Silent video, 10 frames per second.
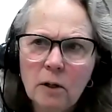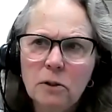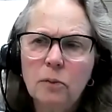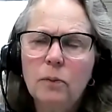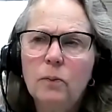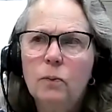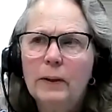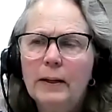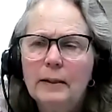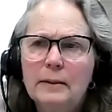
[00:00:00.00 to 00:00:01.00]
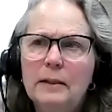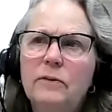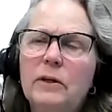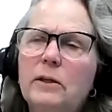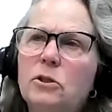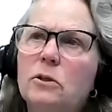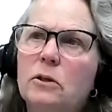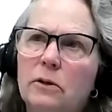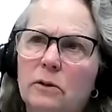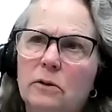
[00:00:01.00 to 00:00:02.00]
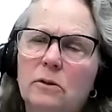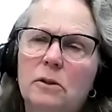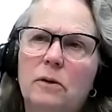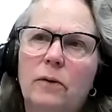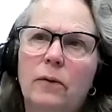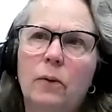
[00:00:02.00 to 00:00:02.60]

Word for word: So when a deviation occurs,